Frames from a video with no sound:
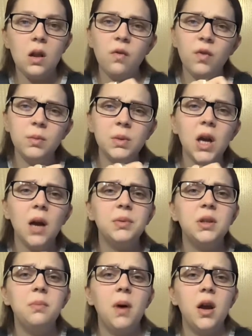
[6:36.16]
from top
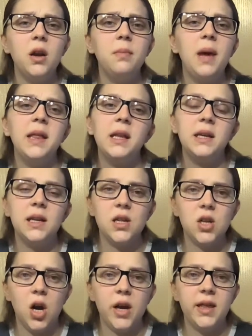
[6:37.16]
to bottom, and then
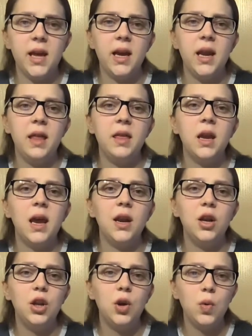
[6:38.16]
discard that, and then get
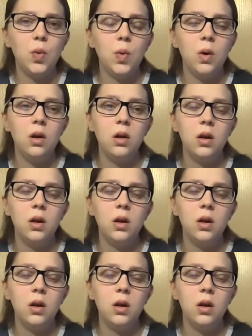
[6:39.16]
a new